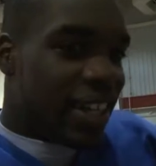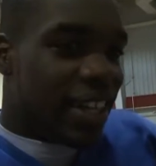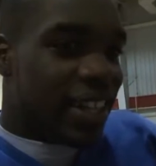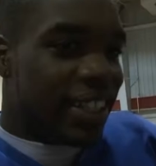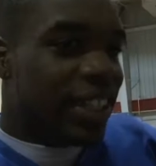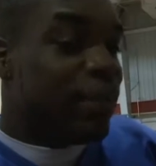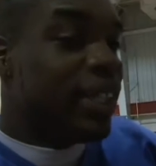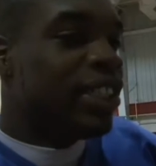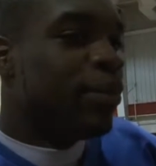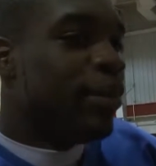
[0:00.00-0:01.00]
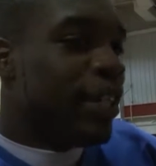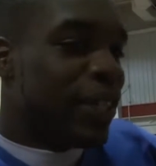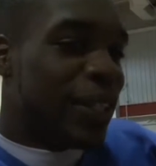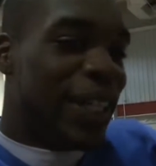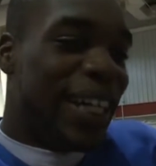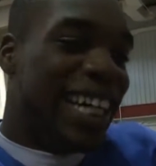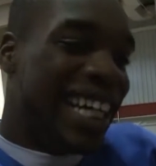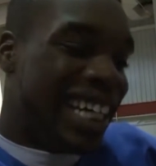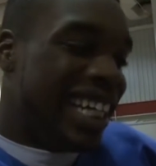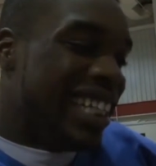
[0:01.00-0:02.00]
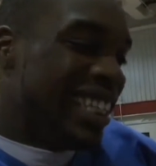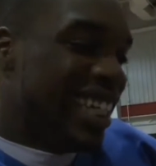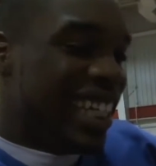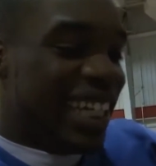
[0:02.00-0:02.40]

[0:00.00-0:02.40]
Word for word: Uh, I think it would be Jamill, because